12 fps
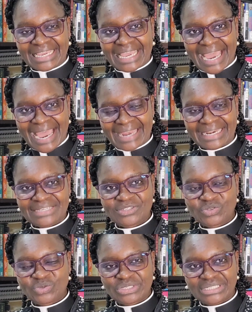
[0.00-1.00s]

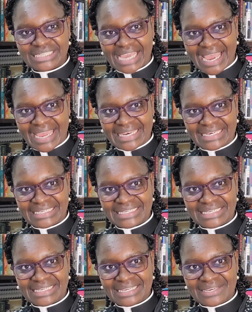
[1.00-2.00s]
courage to stand
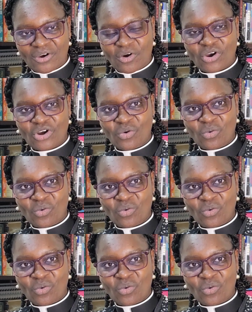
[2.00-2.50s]
on